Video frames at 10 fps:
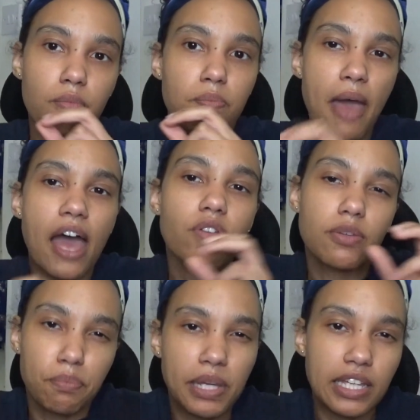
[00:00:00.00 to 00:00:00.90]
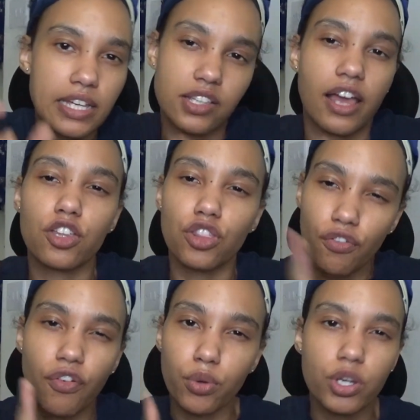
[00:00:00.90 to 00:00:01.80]
Parent B is like the
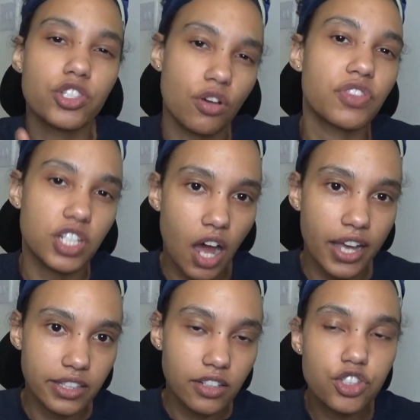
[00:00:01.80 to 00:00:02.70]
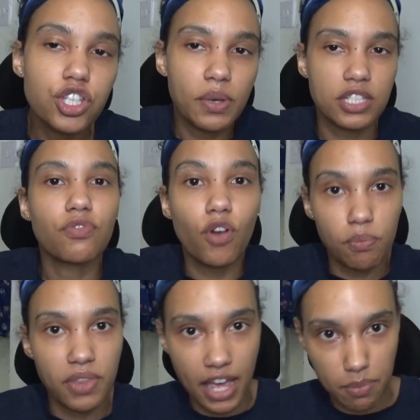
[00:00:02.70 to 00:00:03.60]
focus of the title, so it's
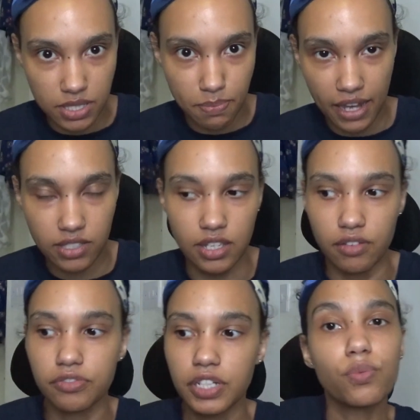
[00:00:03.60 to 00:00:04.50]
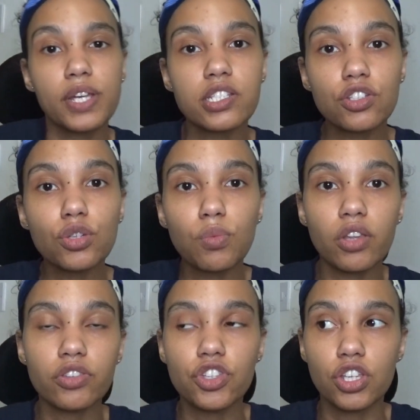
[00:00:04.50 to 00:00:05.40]
from their perspective. The reason you
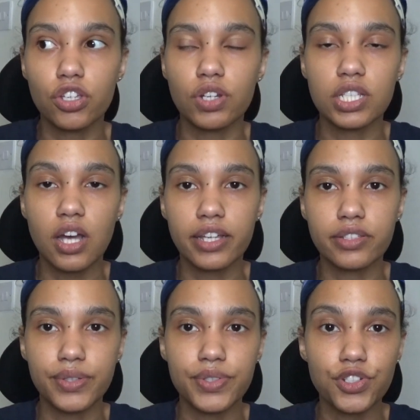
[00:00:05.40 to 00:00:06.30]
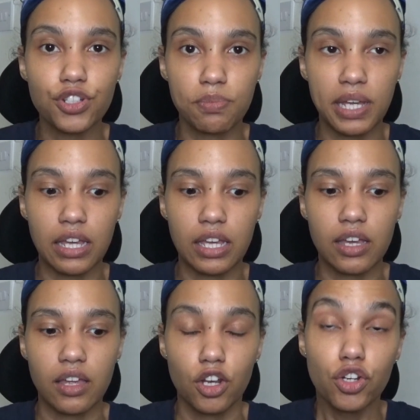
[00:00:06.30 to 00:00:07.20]
want the unit titles to
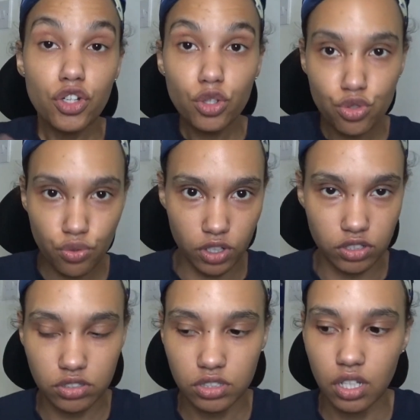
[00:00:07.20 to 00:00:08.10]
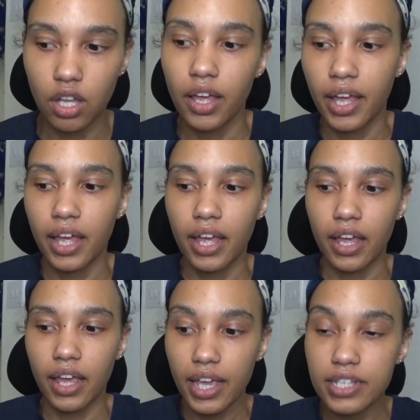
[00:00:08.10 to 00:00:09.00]
be neutral
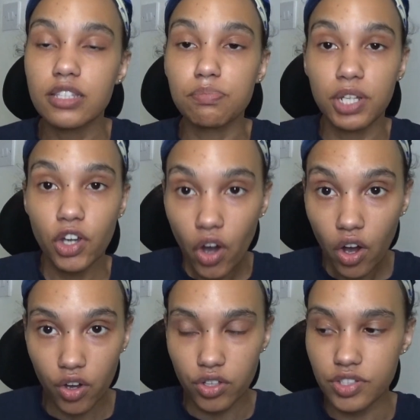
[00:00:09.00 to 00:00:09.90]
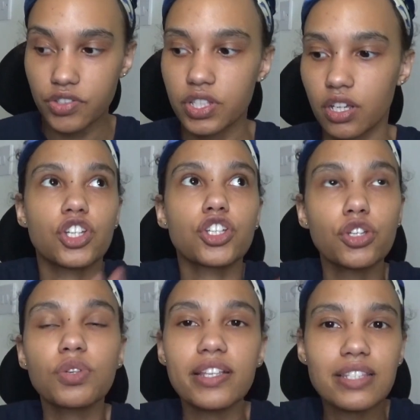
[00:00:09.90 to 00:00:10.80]
is because the
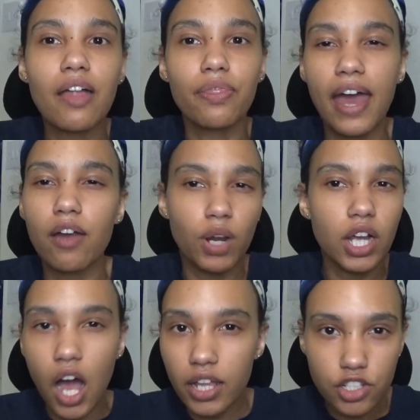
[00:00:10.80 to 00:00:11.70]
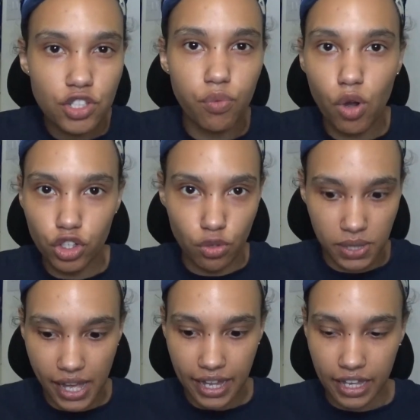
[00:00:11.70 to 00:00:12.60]
units are there regardless of what you're
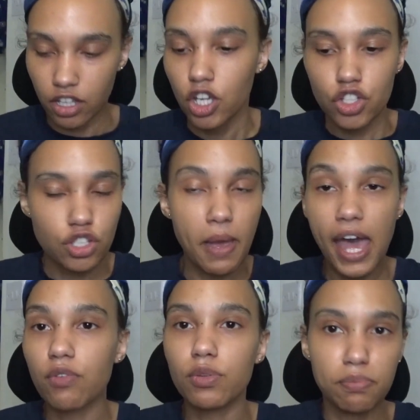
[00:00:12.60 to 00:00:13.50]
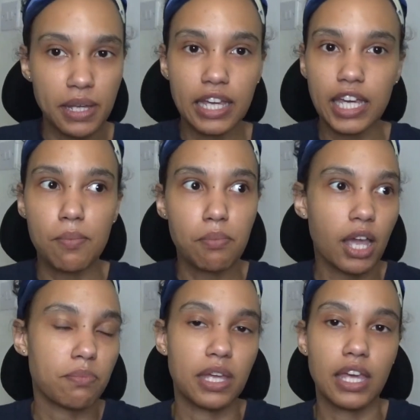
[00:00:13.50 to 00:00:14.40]
playing. So Parent B
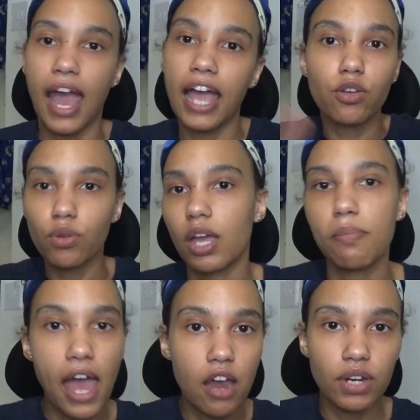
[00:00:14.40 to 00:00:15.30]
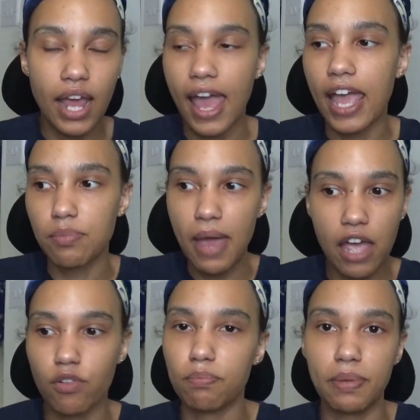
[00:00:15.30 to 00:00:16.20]
might be angry at Parent A,
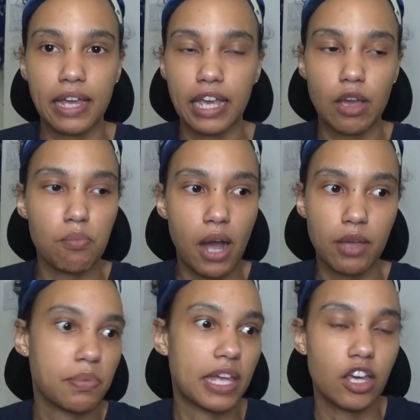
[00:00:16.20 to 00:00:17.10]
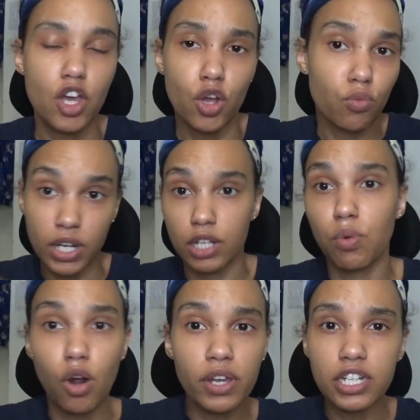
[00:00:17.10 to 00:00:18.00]
Parent B might be really
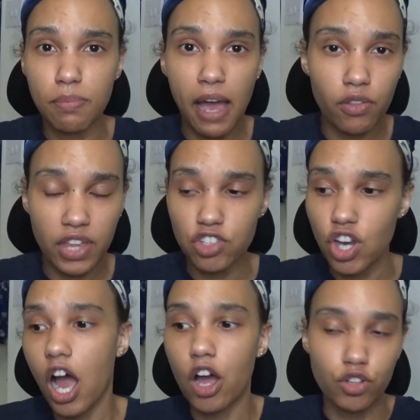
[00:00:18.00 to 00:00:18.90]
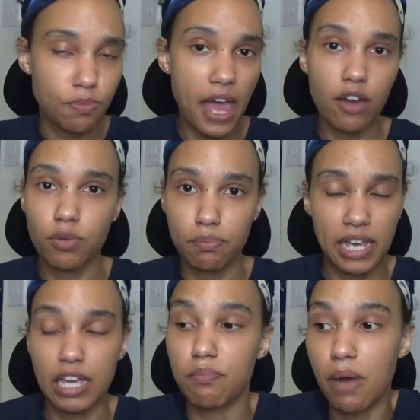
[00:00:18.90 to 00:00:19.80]
worried about their child, Parent
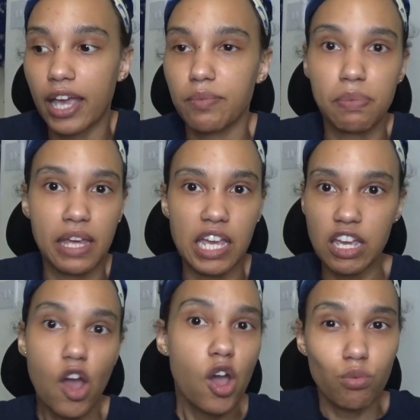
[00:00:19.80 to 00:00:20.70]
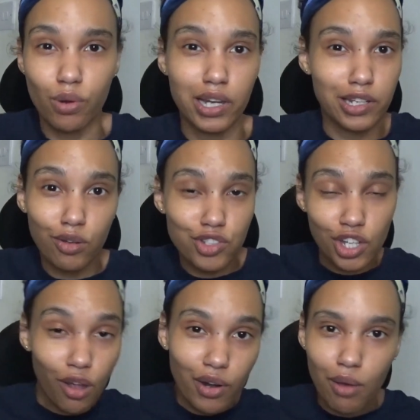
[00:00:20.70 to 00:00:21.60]
B might be really
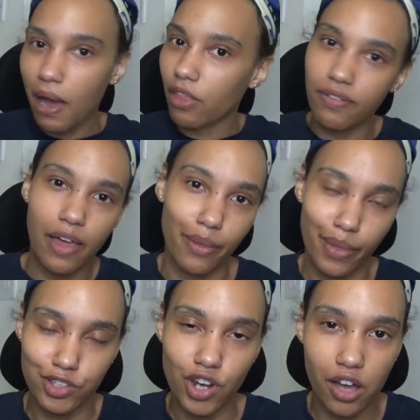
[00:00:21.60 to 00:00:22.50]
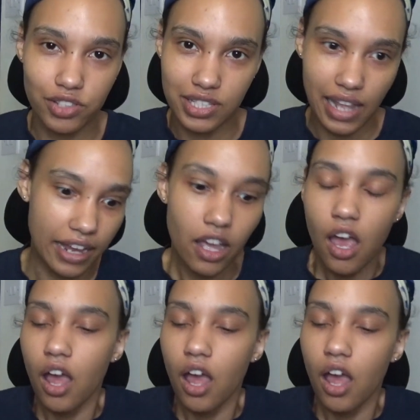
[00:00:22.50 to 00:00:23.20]
nonchalant about the fact that their child is late.